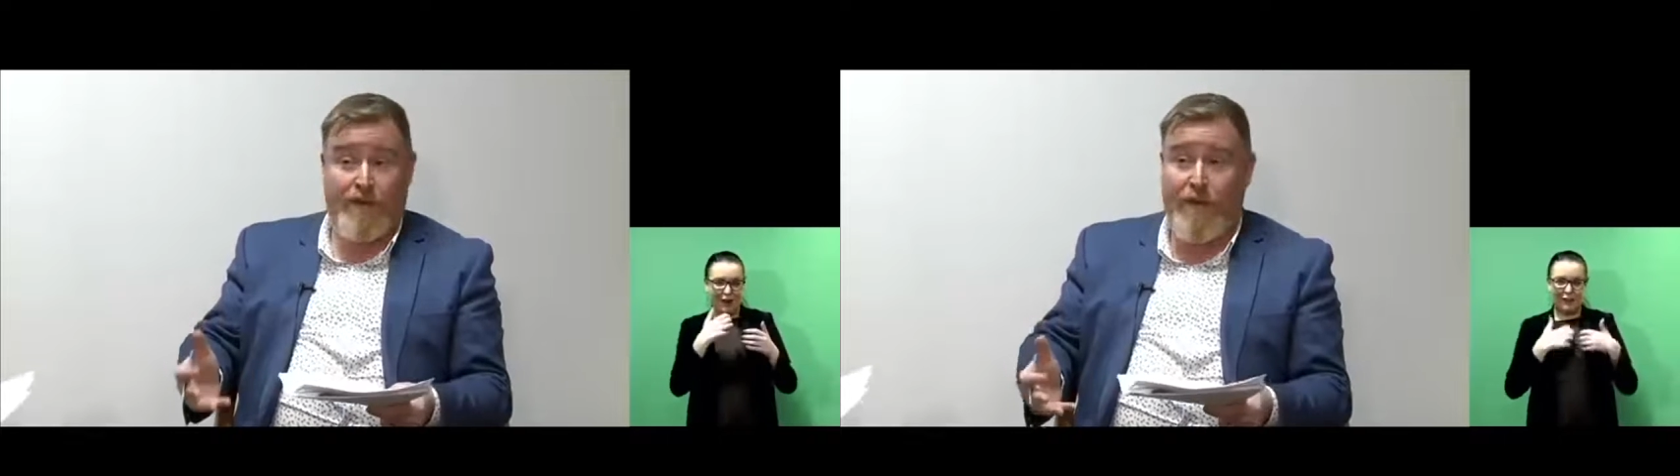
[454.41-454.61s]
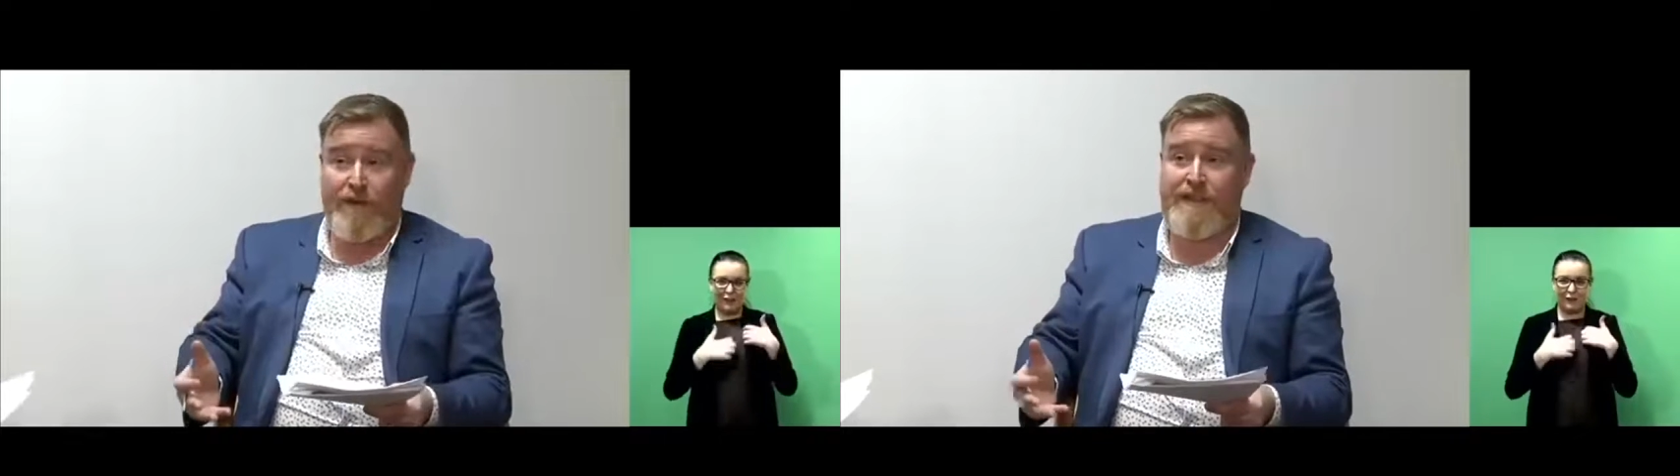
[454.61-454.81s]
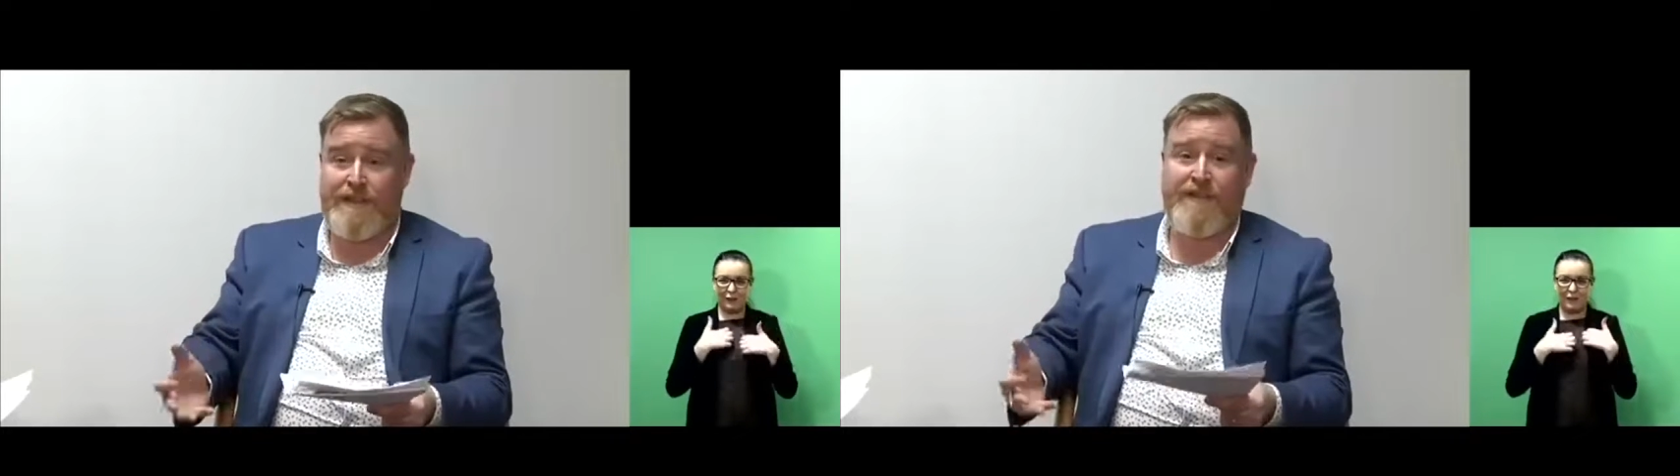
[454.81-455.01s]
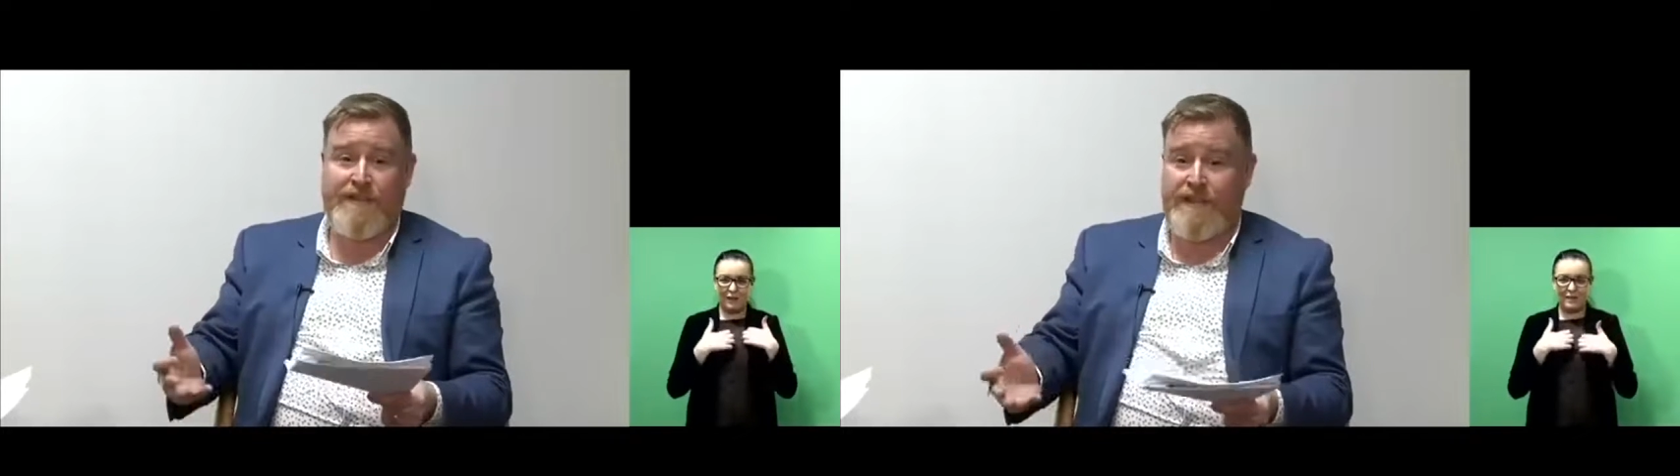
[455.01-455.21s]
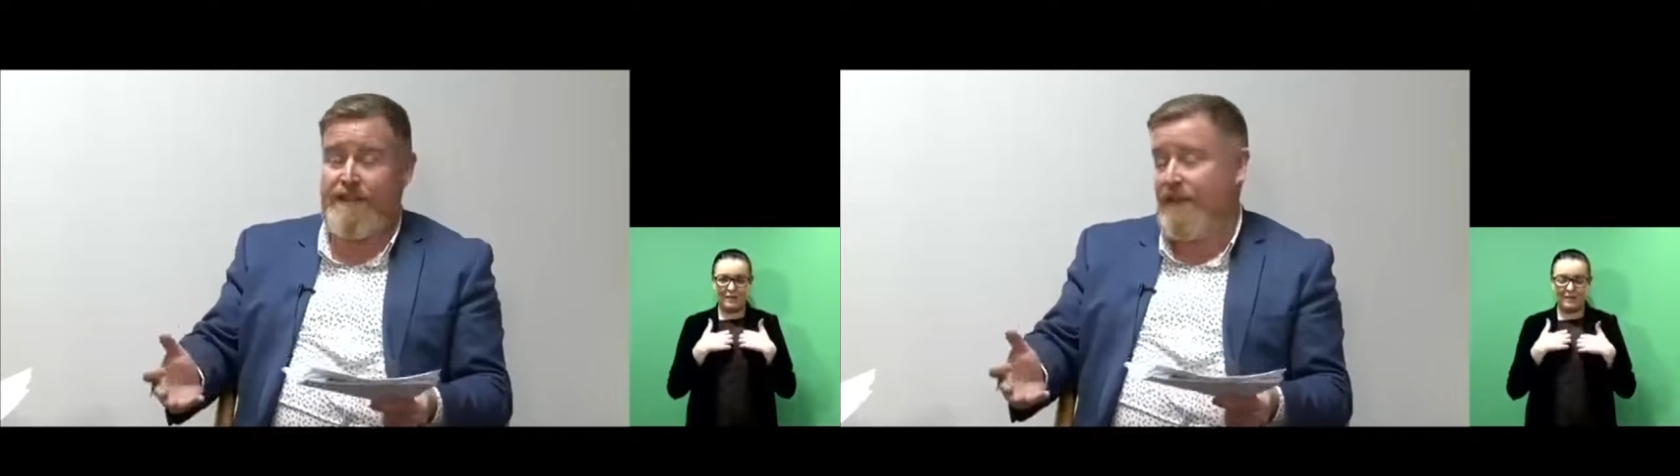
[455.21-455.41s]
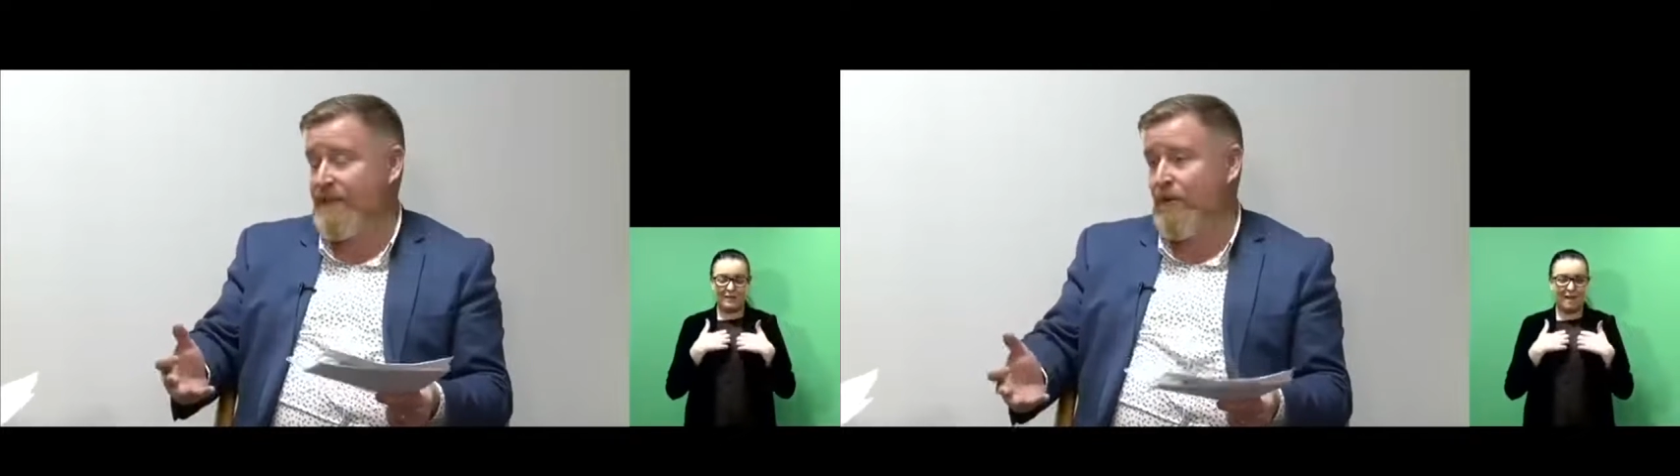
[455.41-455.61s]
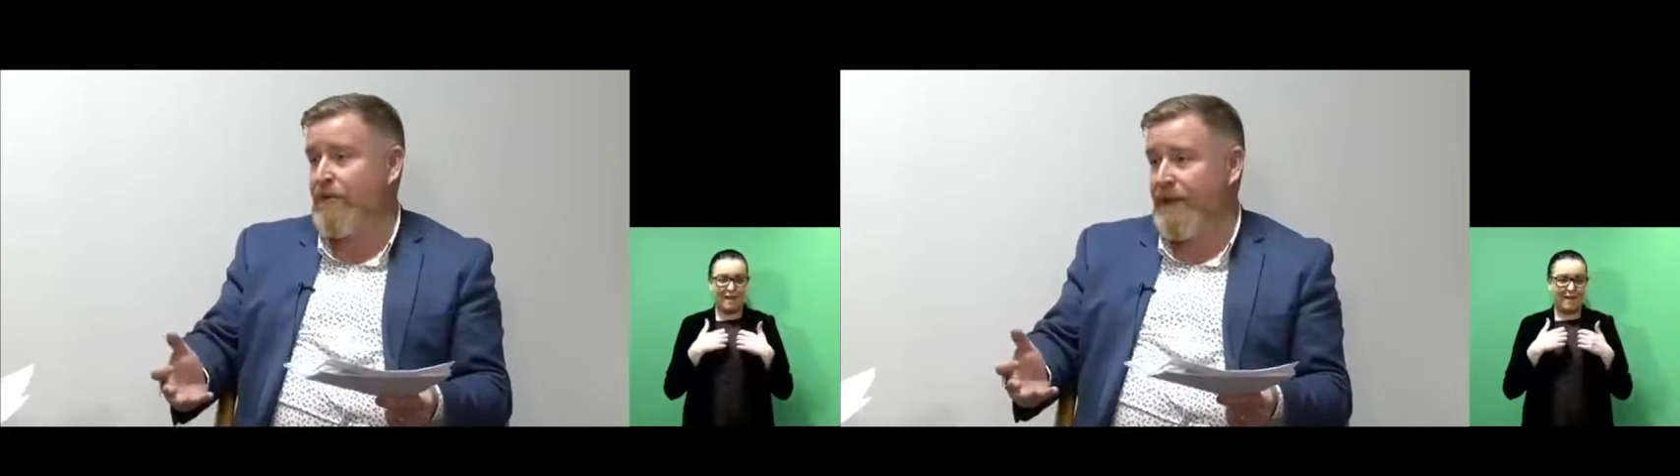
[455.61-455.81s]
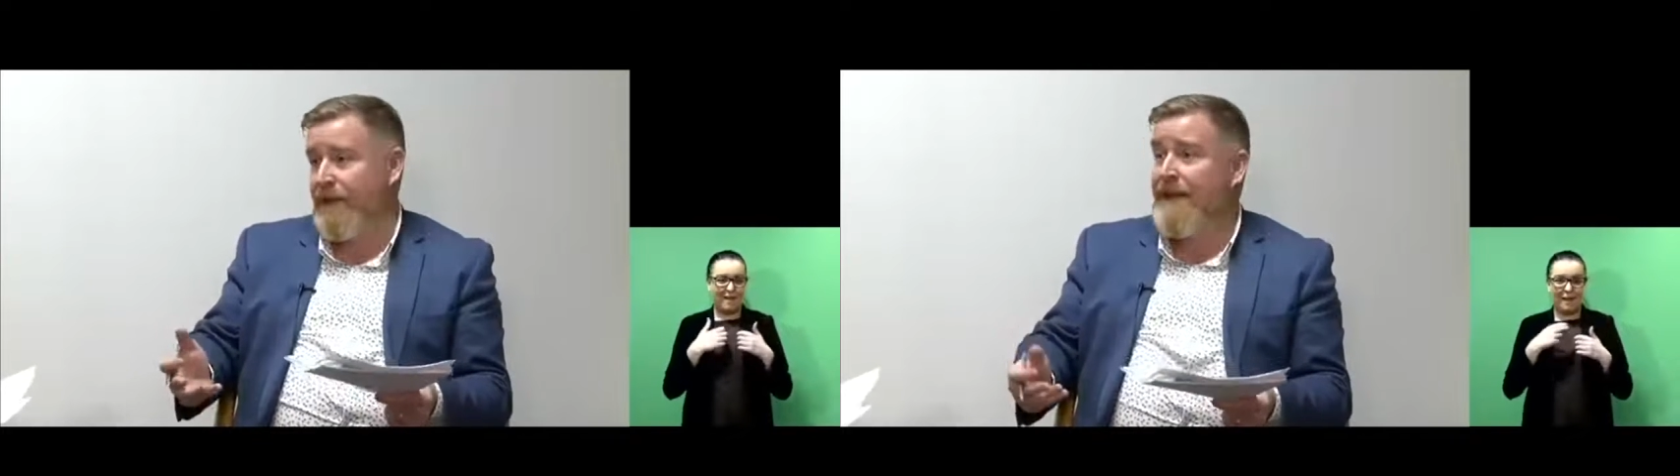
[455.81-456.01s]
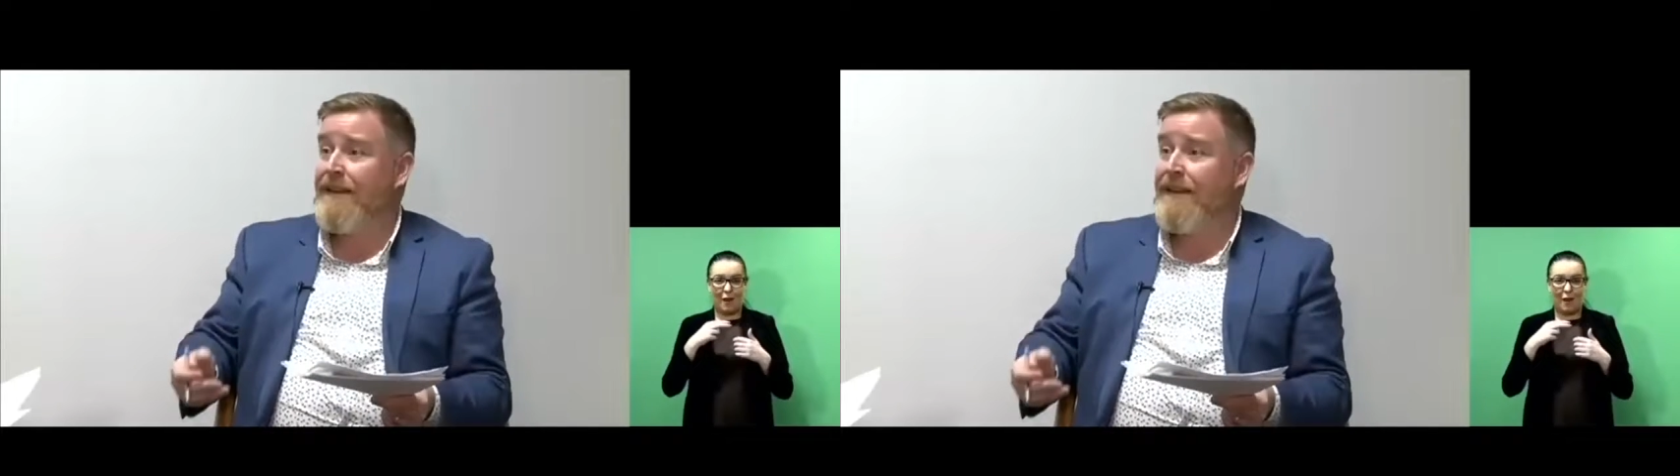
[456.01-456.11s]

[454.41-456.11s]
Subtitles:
northeast inner city in Dublin,